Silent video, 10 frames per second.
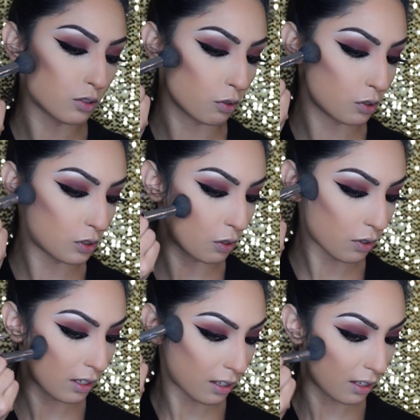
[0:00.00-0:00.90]
So you
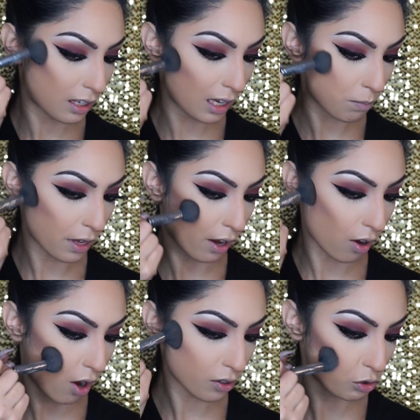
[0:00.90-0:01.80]
still keep that
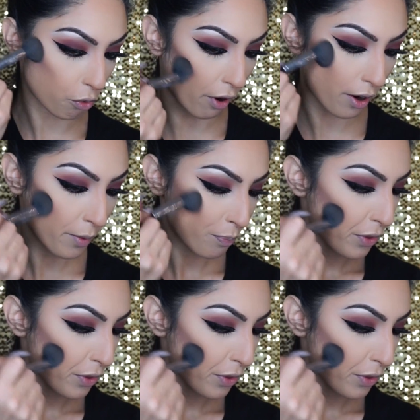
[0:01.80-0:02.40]
contour,